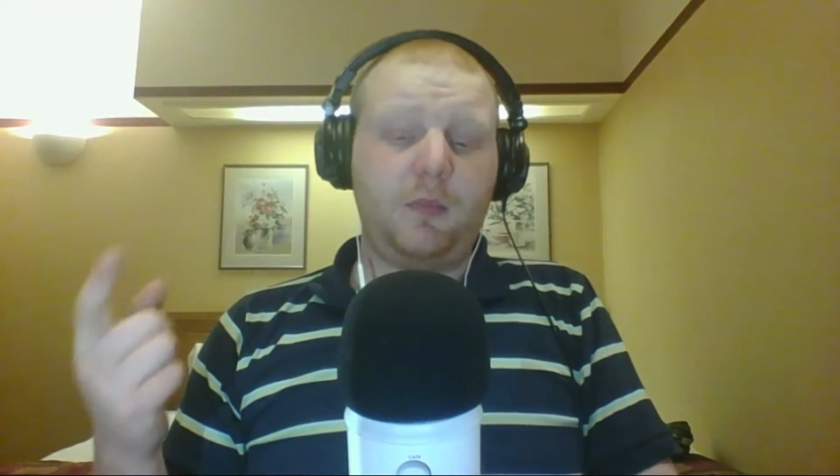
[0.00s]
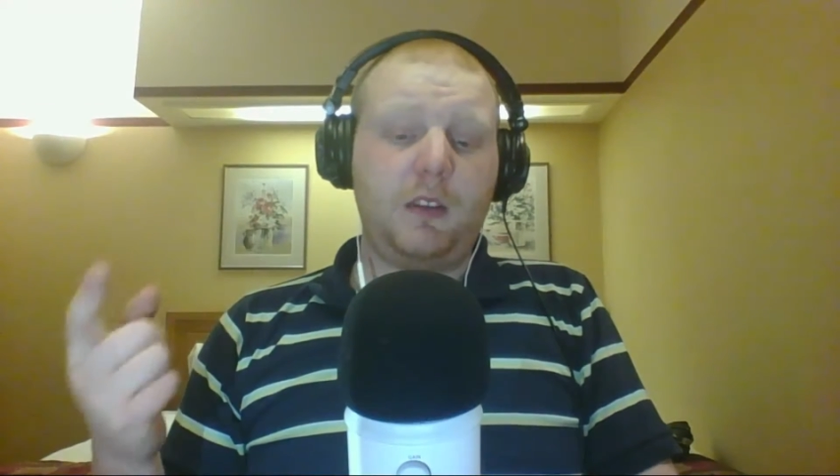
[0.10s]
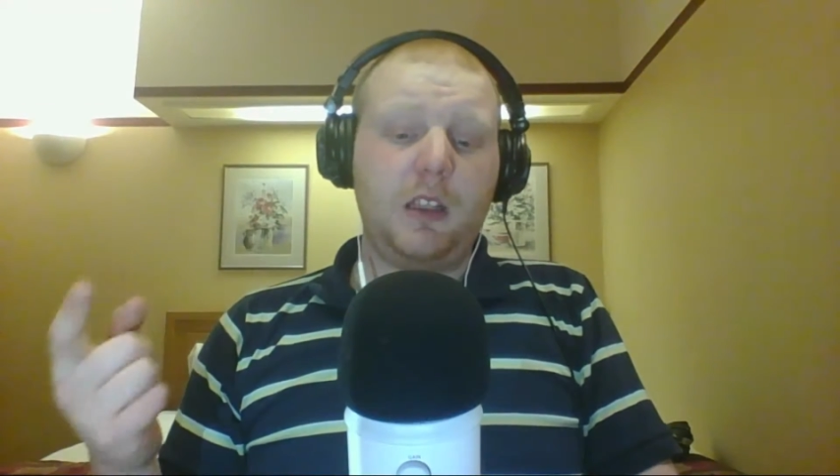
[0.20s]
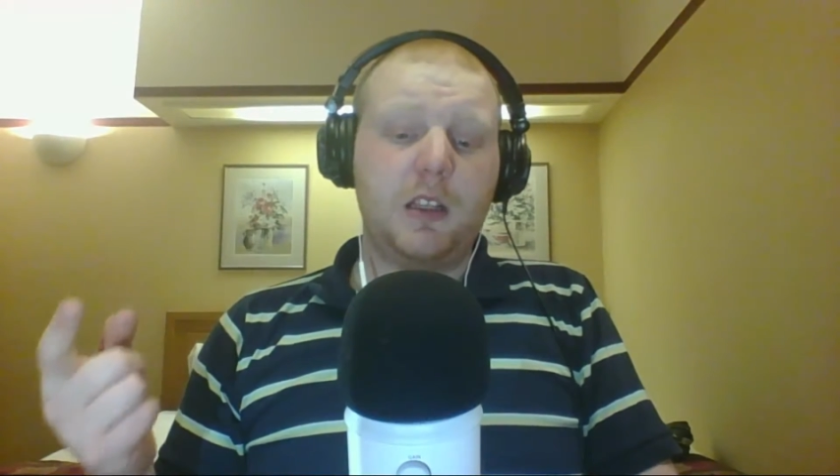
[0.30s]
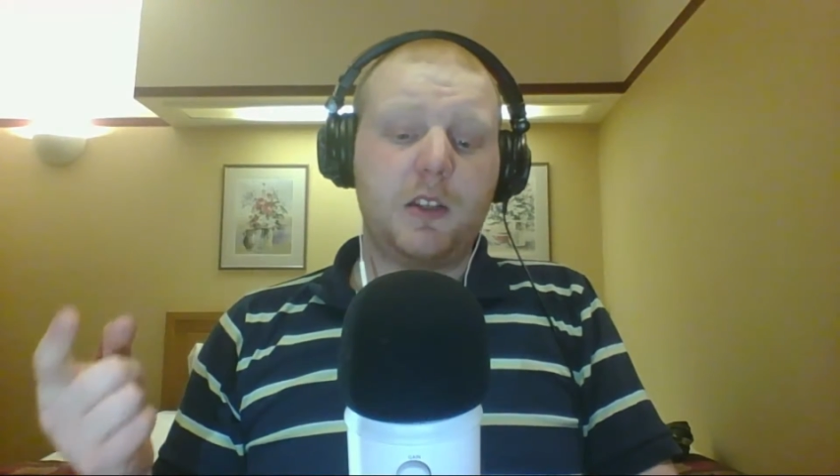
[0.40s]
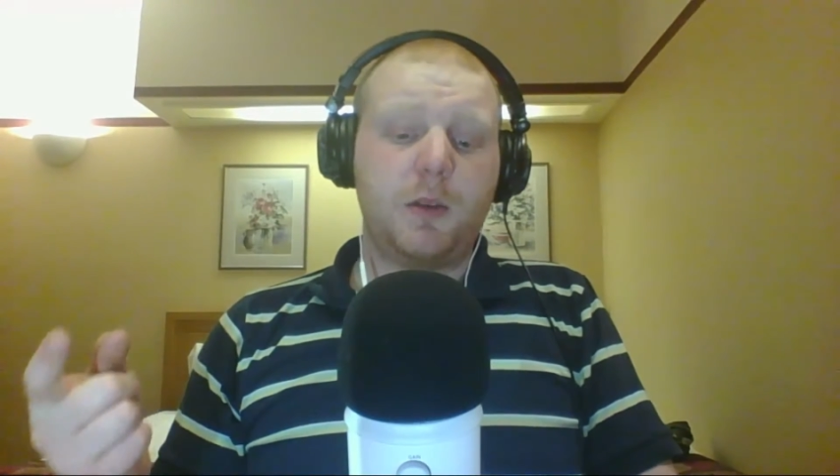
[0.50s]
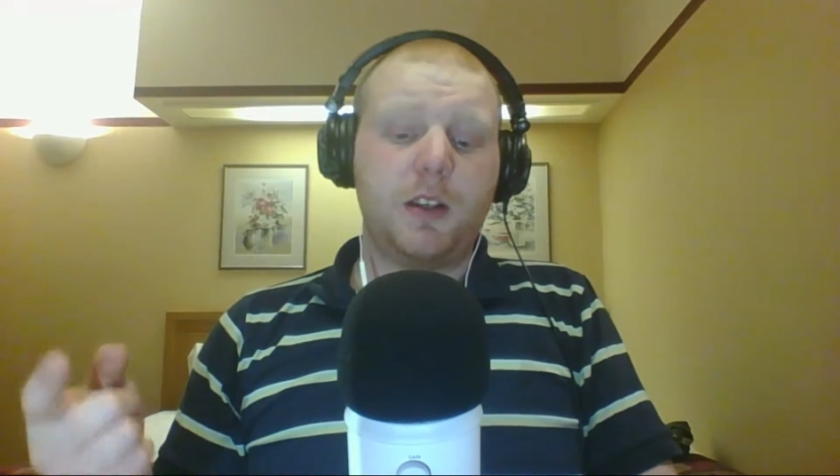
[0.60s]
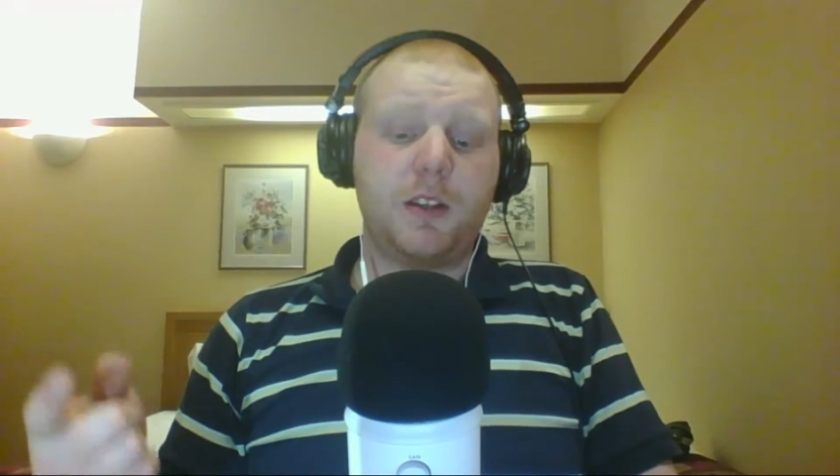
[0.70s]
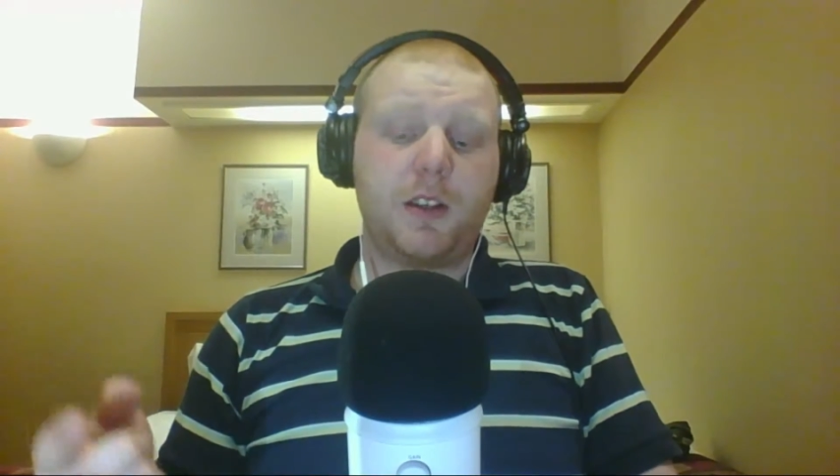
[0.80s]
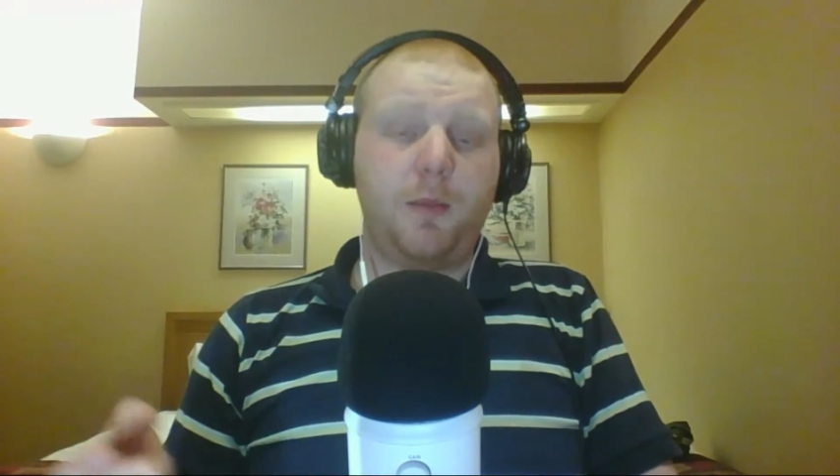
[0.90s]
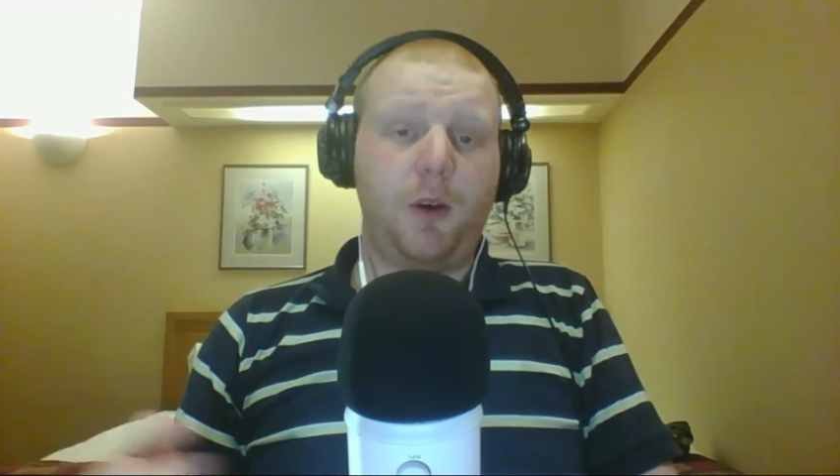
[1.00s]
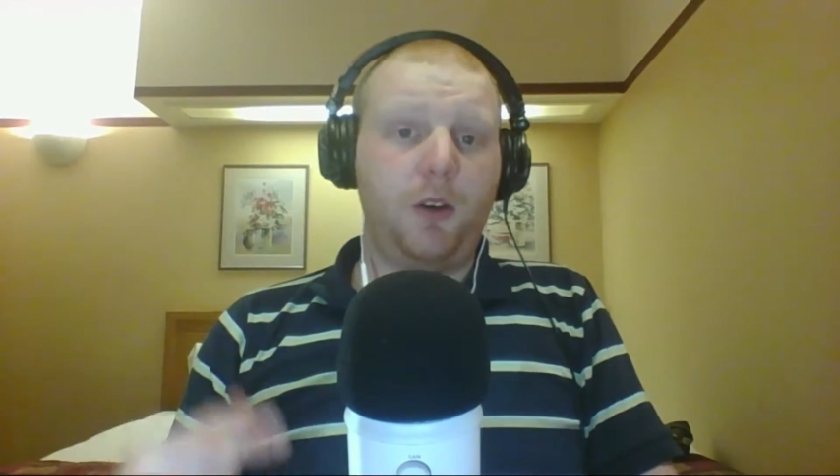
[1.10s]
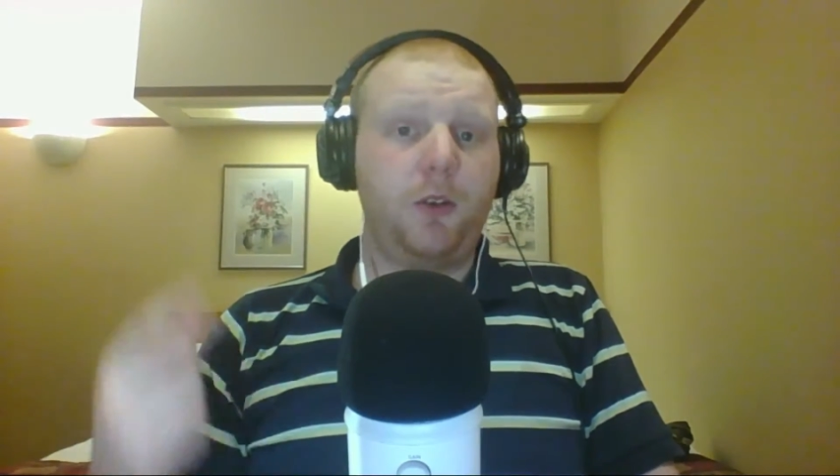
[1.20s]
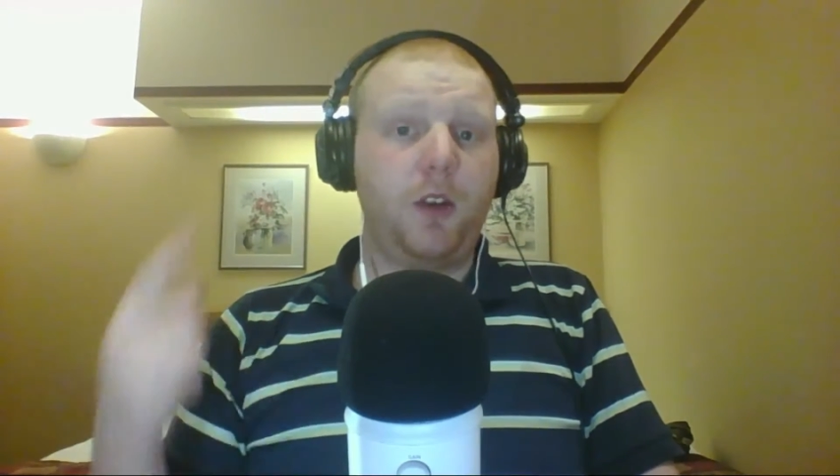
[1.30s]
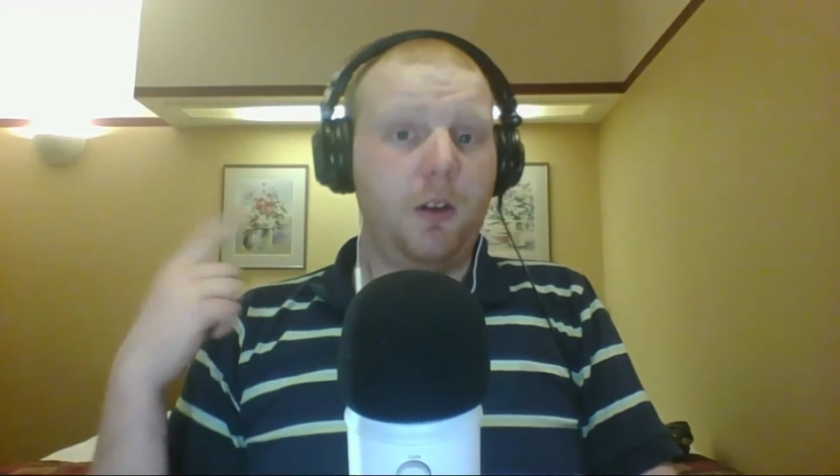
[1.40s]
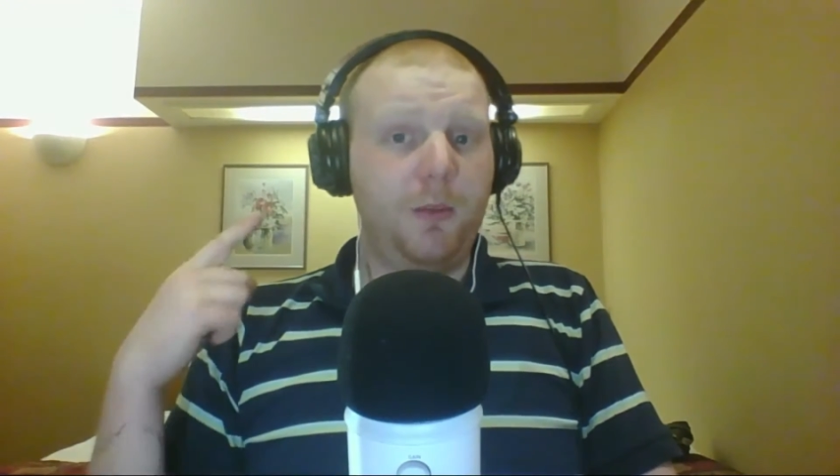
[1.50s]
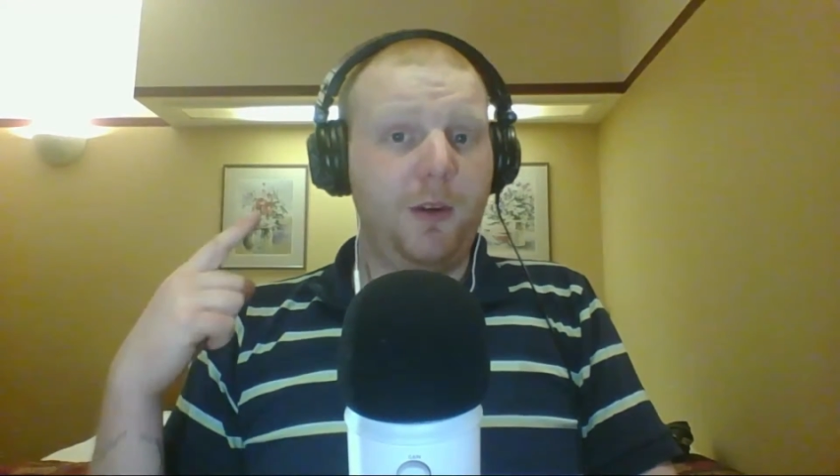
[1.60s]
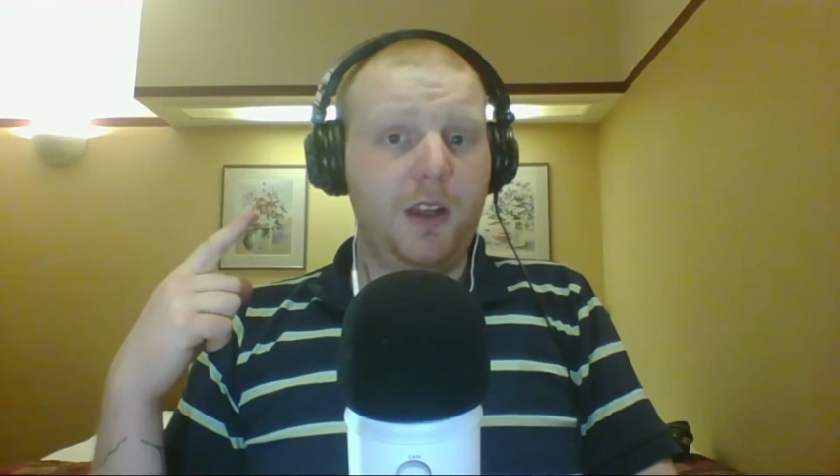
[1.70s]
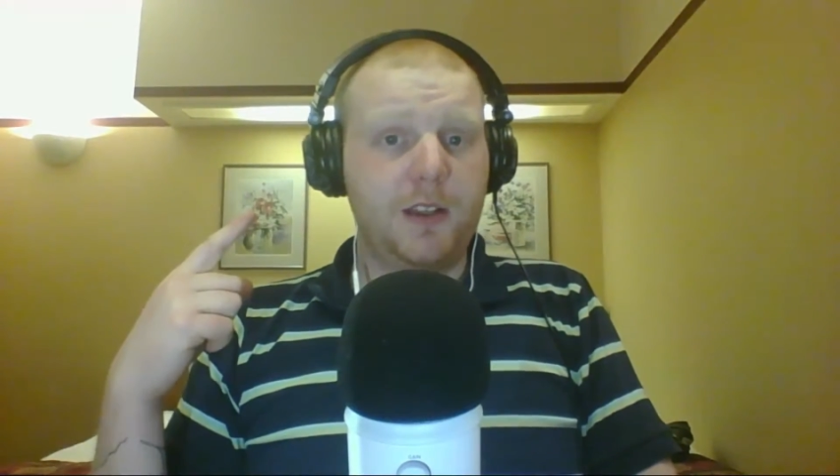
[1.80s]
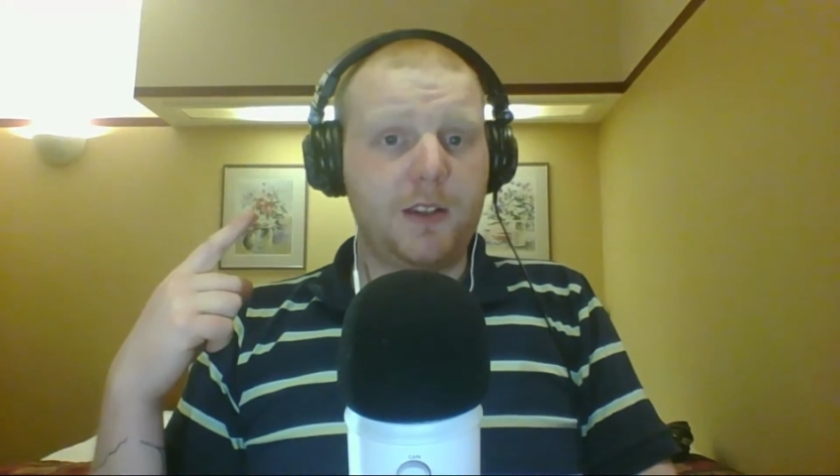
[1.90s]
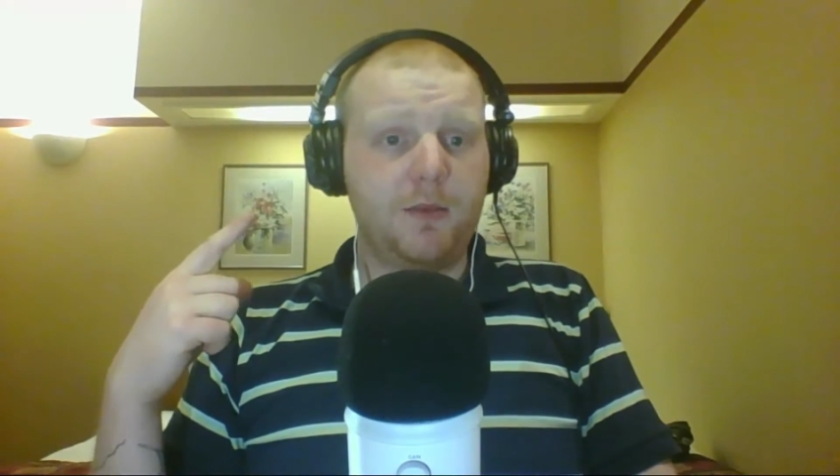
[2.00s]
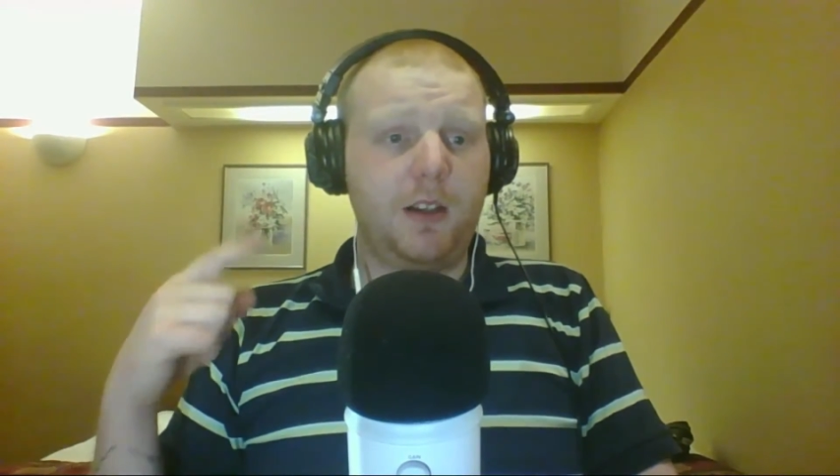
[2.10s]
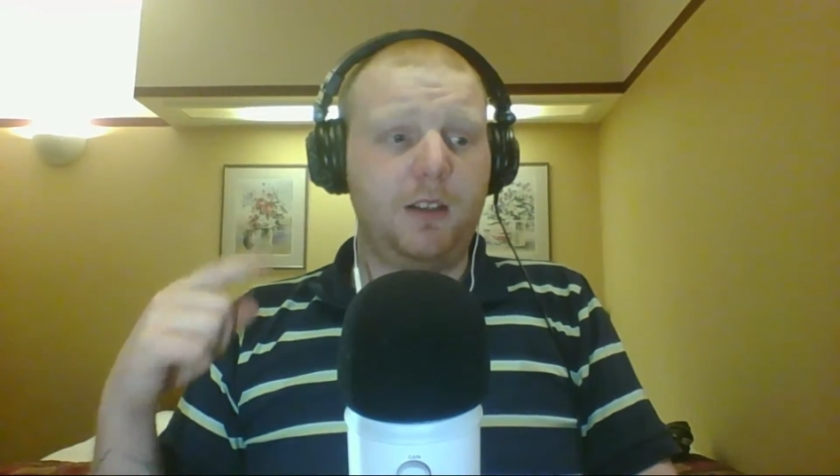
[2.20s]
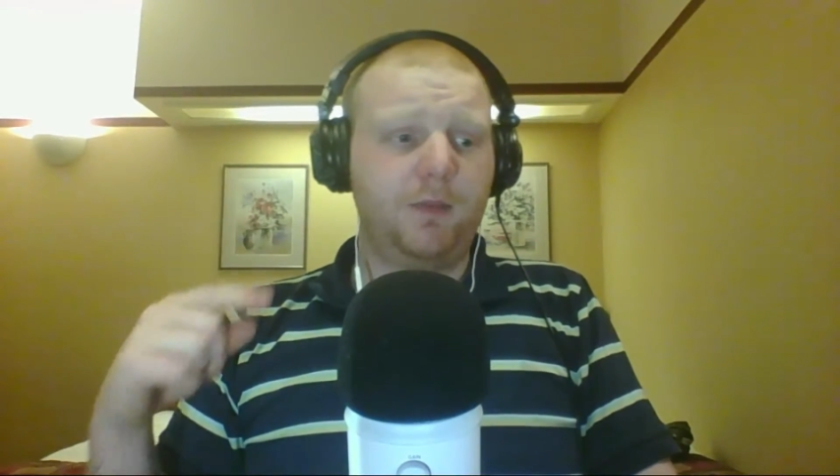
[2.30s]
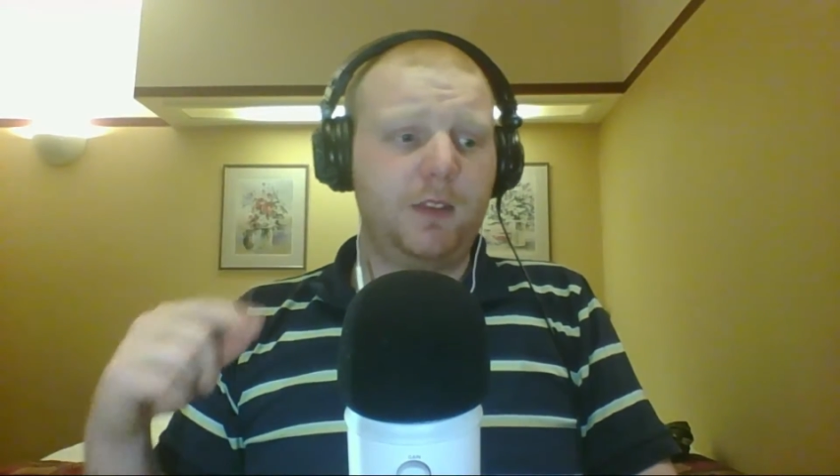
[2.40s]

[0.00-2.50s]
as well as the mic audio in my ears as well.